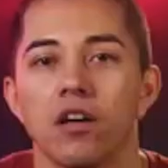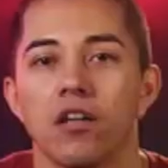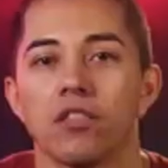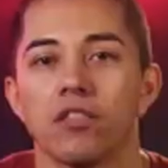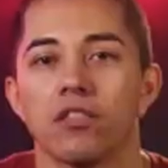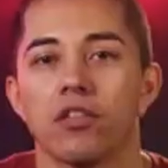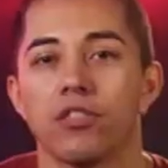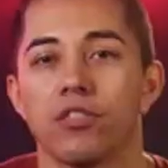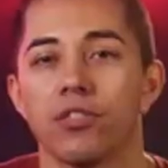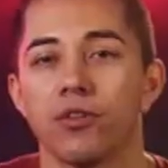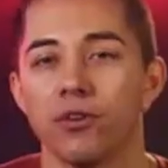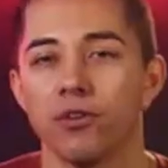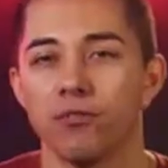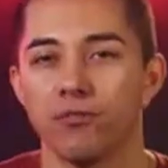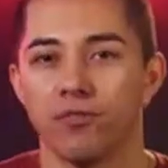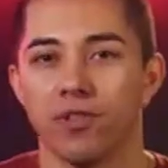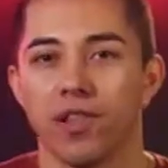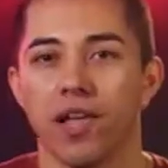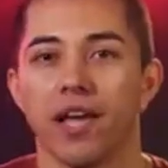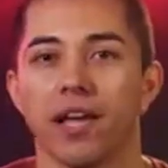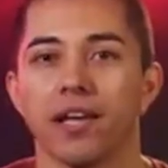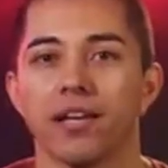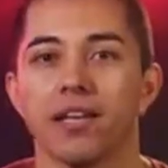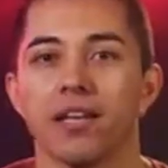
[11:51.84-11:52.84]
The third
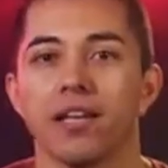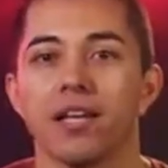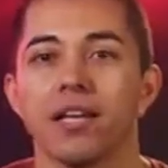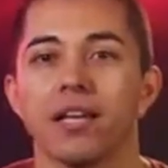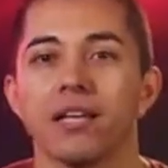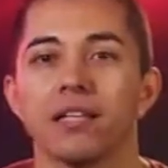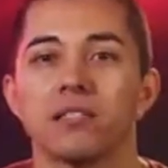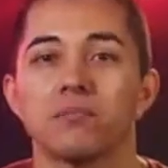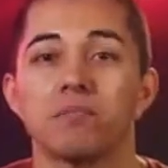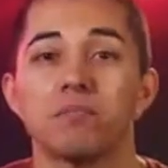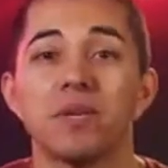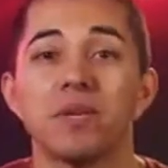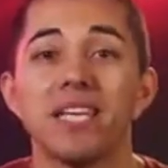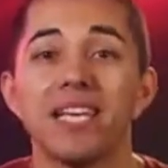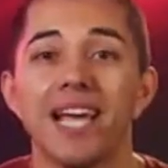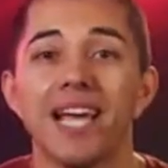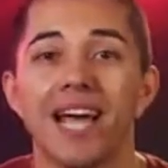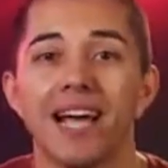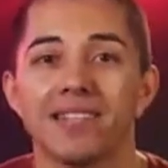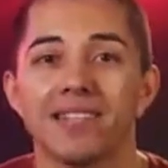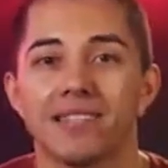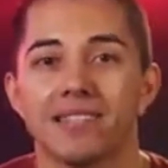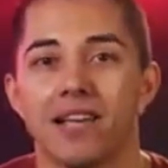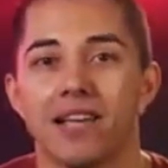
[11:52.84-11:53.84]
flag is
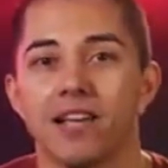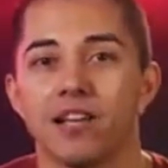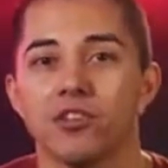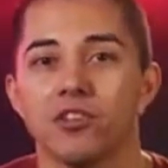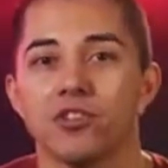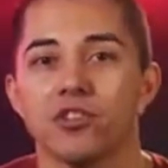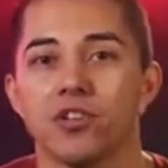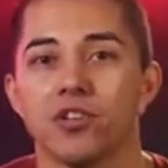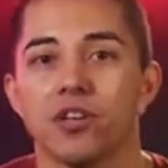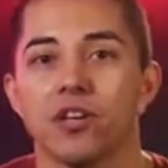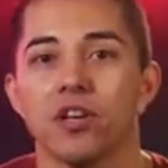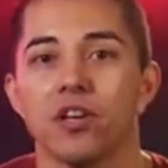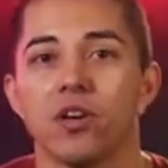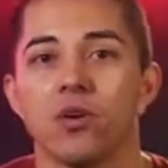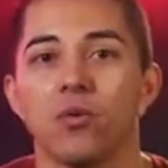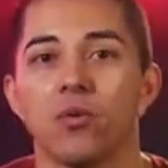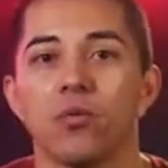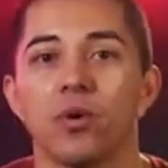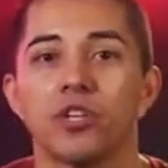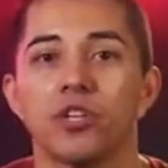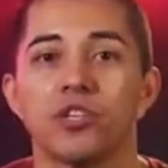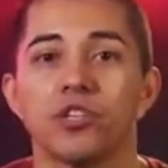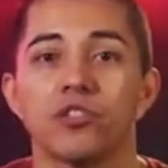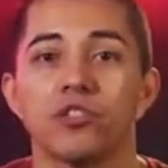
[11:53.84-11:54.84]
PSH,
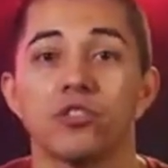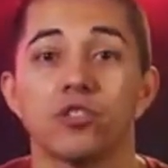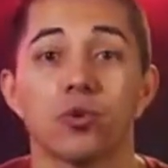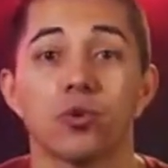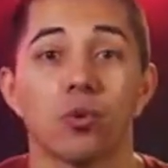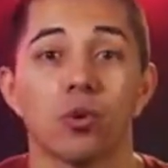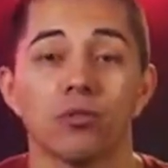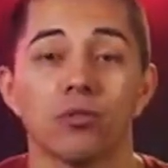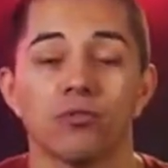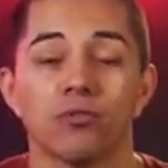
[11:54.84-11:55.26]
which is short